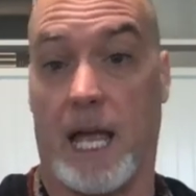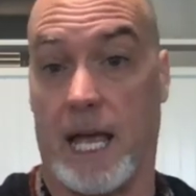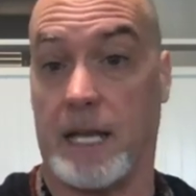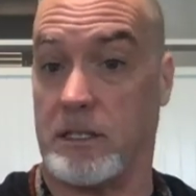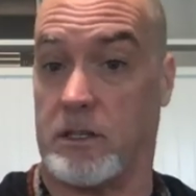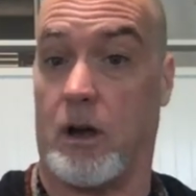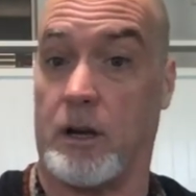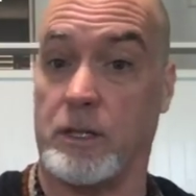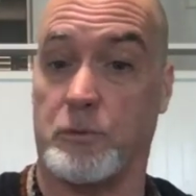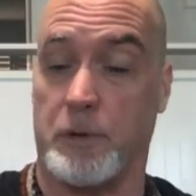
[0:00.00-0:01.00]
And as
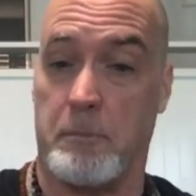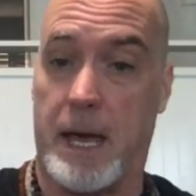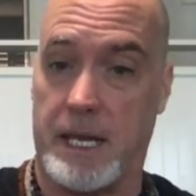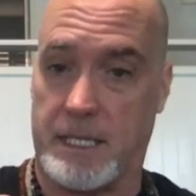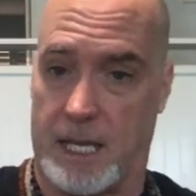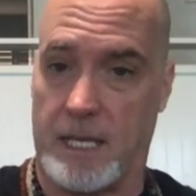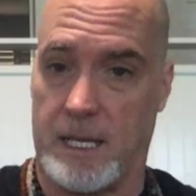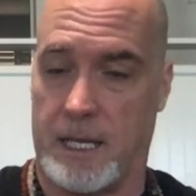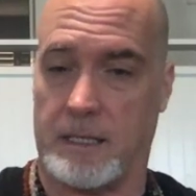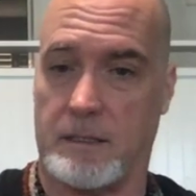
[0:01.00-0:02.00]
long as we meditate
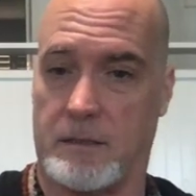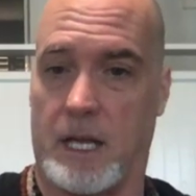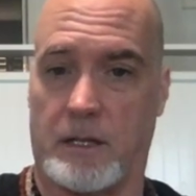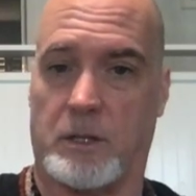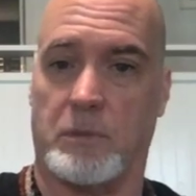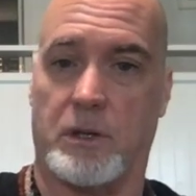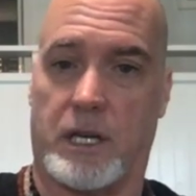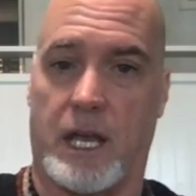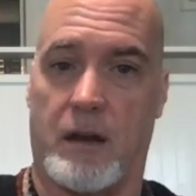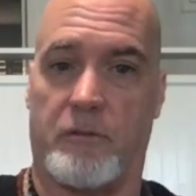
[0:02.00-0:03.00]
and
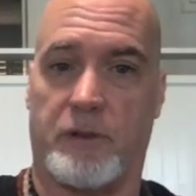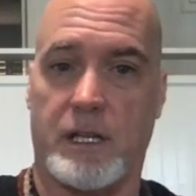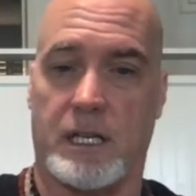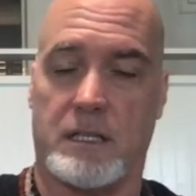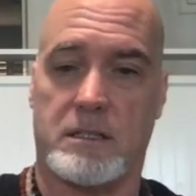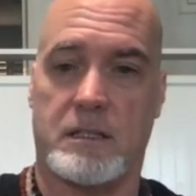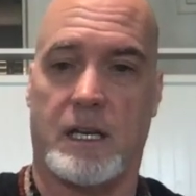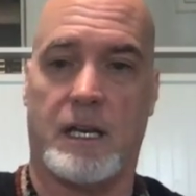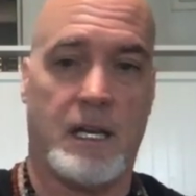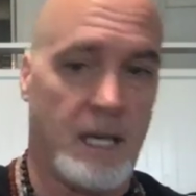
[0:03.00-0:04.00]
communicate our feelings,
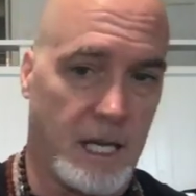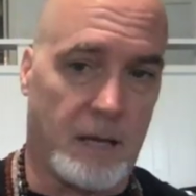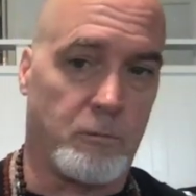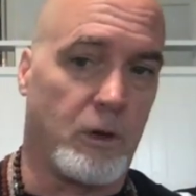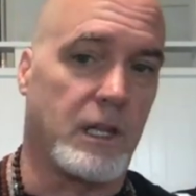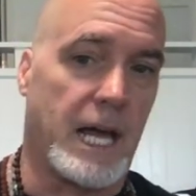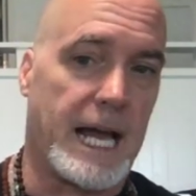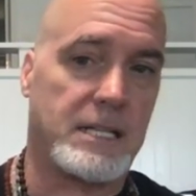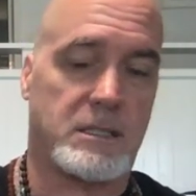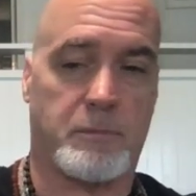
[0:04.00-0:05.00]
it will
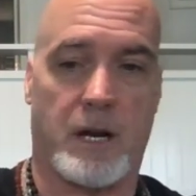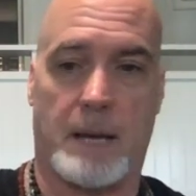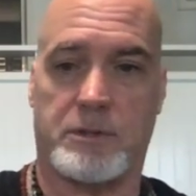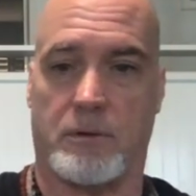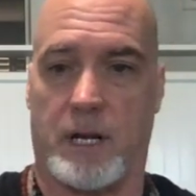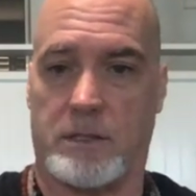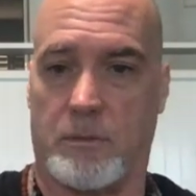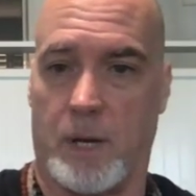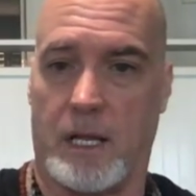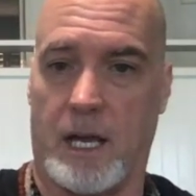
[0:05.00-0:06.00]
last perhaps the rest
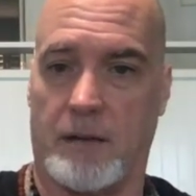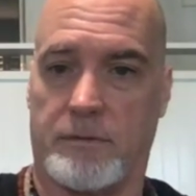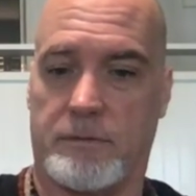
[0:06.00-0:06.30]
of my life.